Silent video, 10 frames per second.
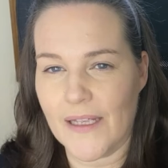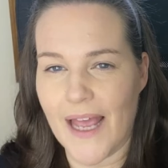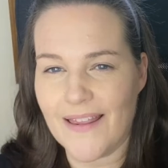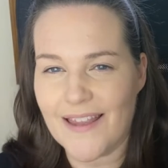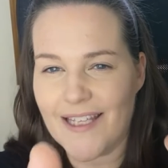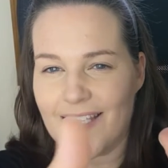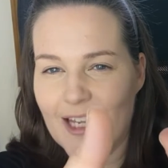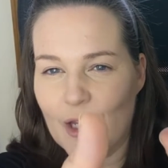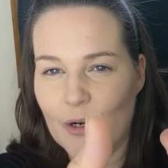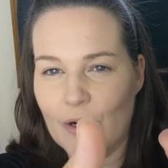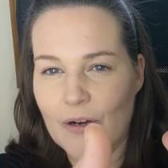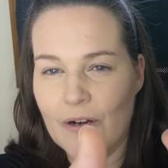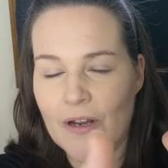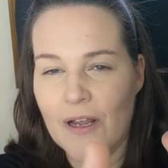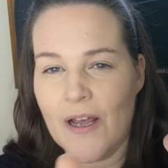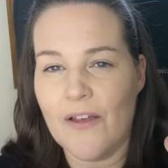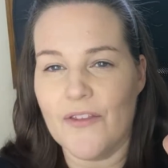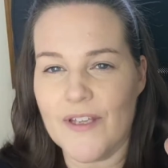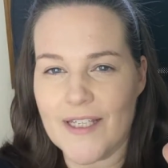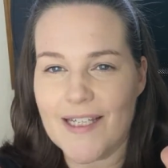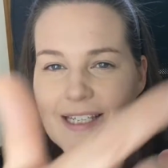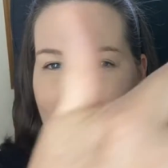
And this here, this is